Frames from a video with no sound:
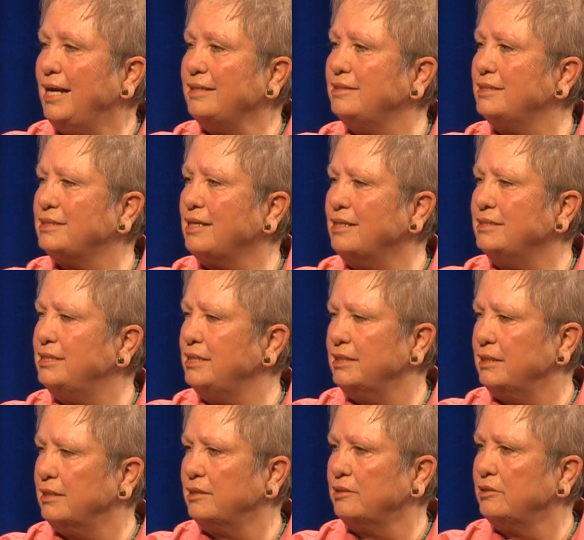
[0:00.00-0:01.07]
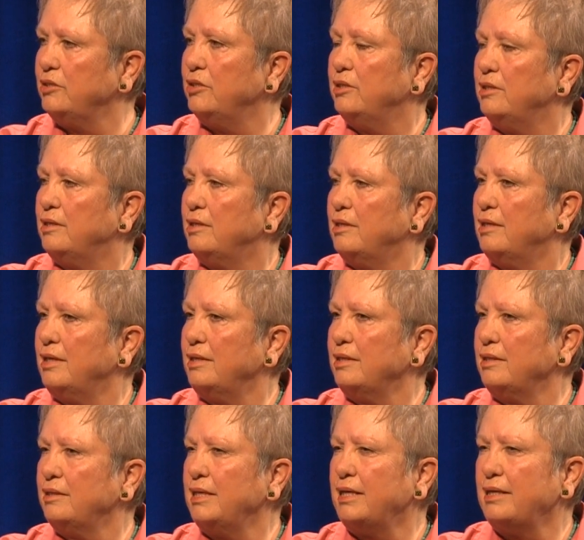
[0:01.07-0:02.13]
had this idea
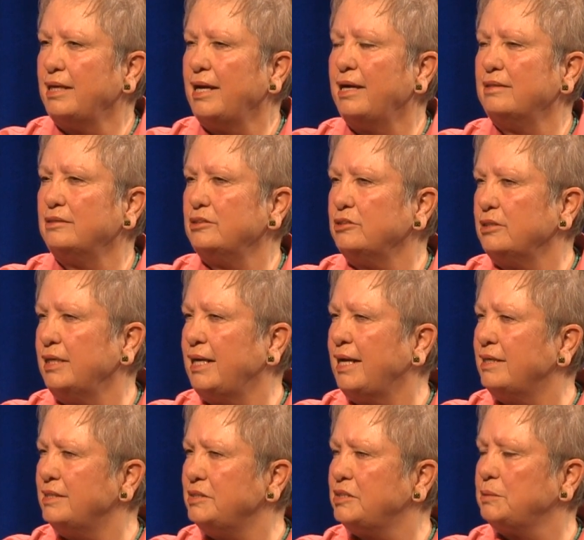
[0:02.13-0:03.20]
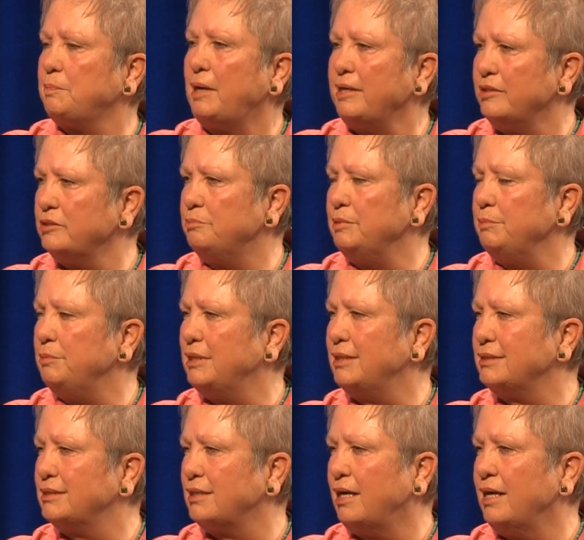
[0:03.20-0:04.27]
that it had inspired me
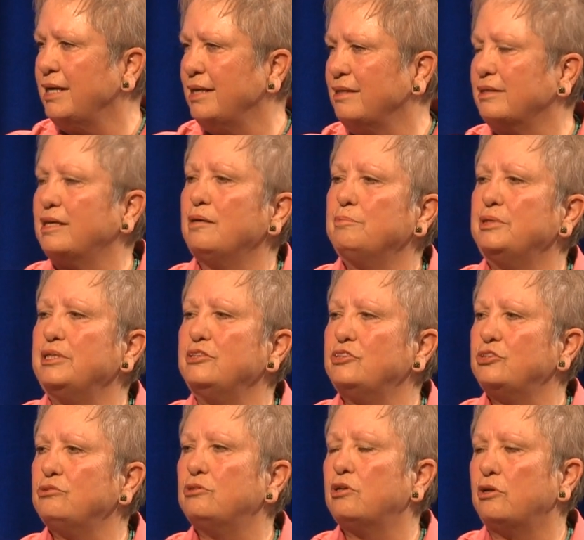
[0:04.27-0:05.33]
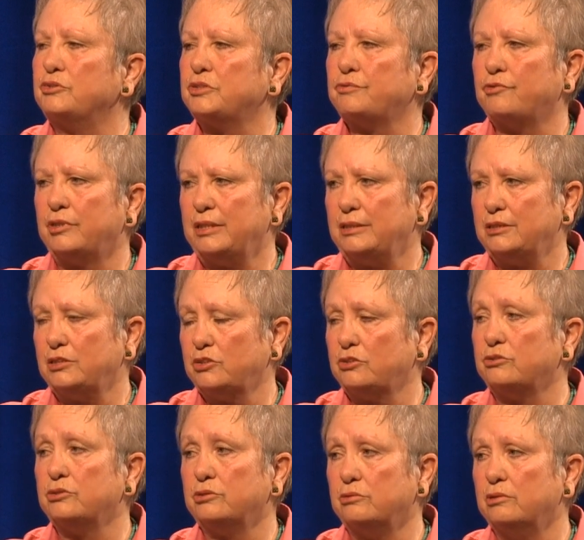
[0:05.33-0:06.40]
because I had accompanied two close friends
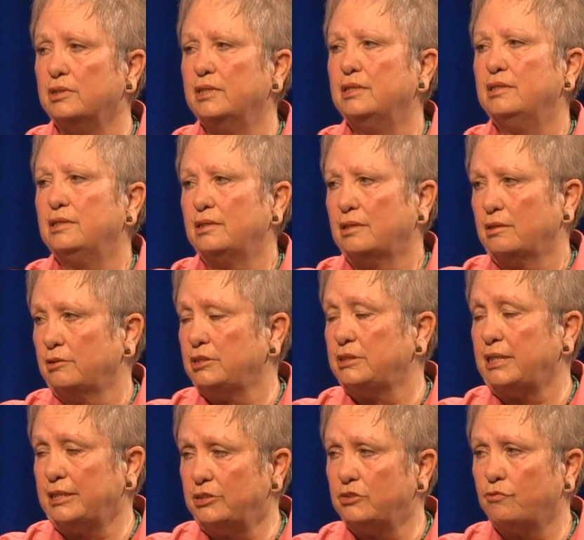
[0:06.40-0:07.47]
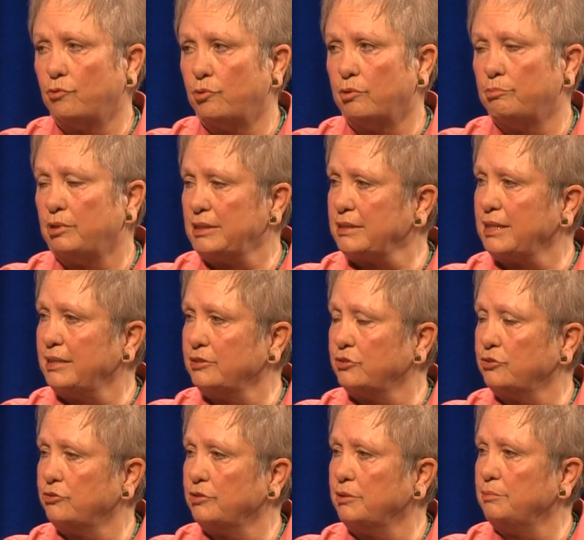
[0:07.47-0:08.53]
through stage 4 breast
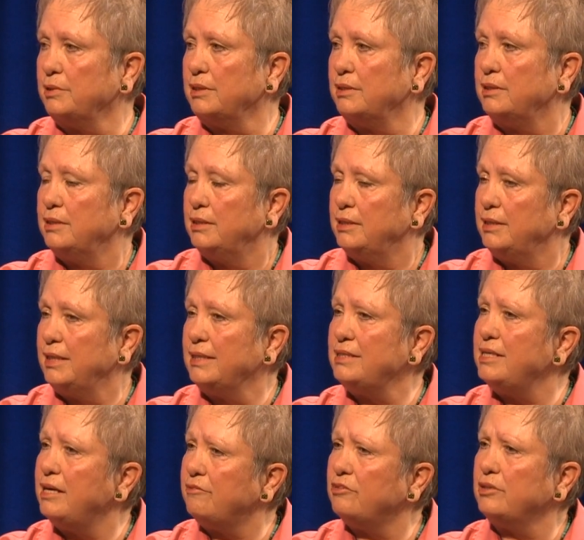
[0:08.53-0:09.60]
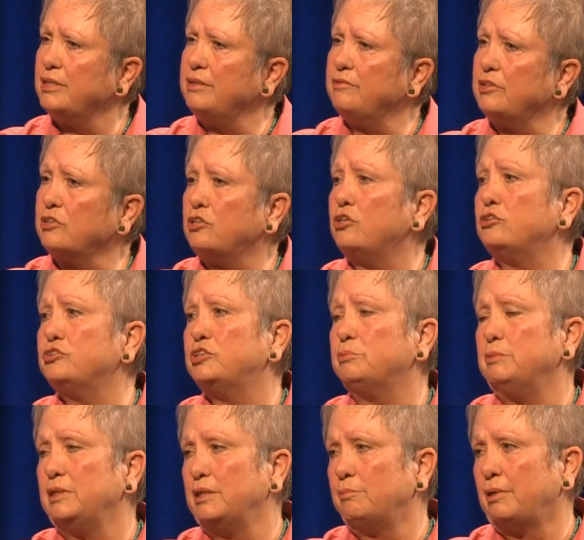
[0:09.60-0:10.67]
cancer treatment. It had never even occurred to
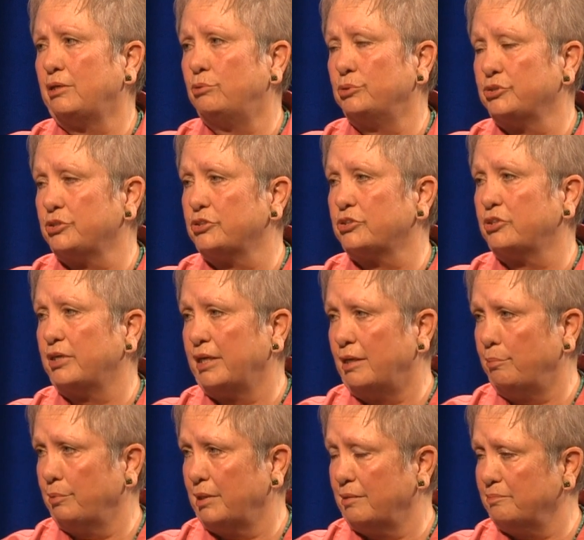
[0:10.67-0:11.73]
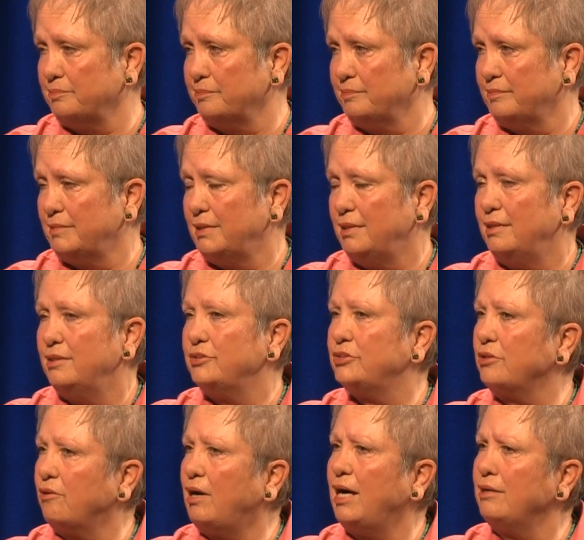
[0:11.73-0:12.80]
me that my horses could help them.
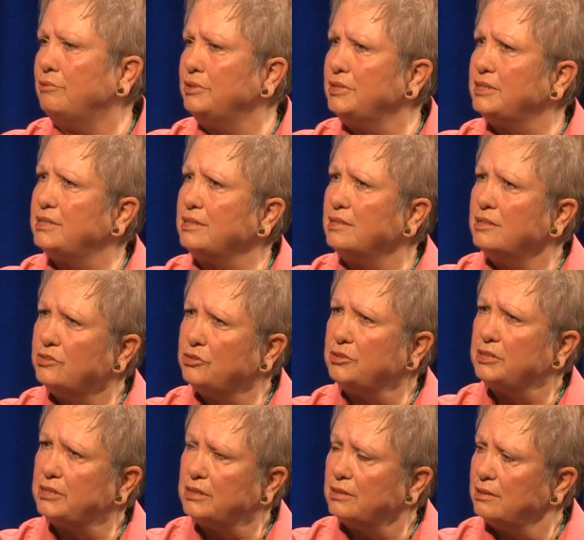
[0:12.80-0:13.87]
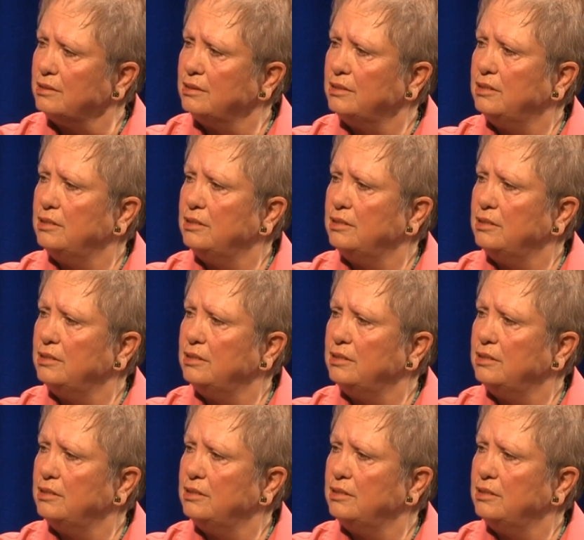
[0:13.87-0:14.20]
So I was interested,